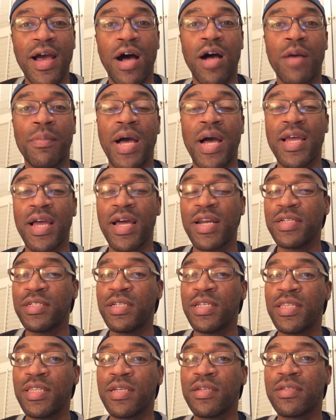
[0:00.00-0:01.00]
Um, I kind of
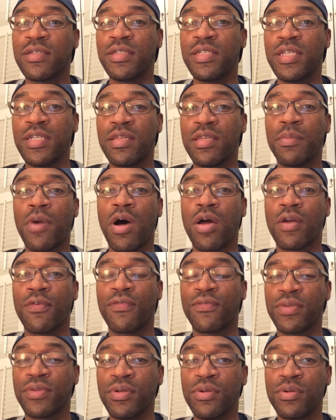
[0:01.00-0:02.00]
did, the, did them on a
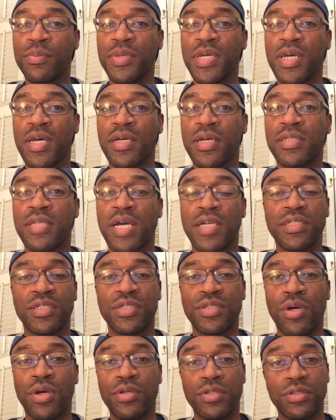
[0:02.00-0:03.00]
fluke because I
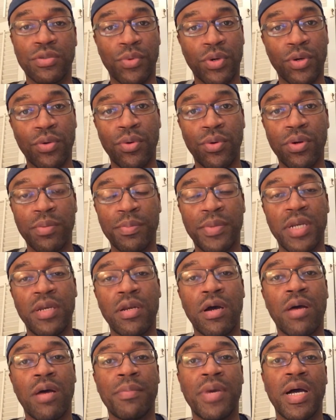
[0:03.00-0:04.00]
just noticed the record button
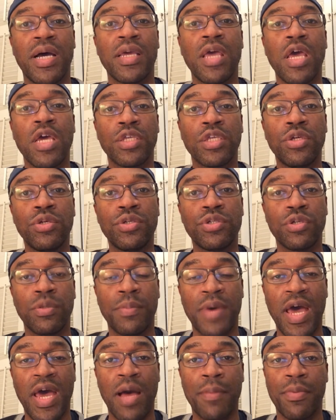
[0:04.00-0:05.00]
on my
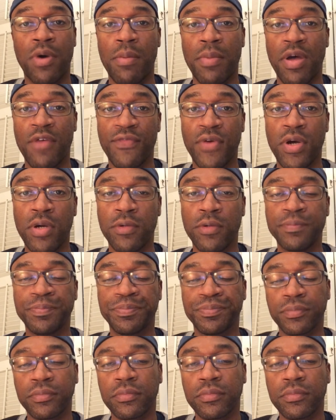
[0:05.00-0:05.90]
YouTube app on my phone.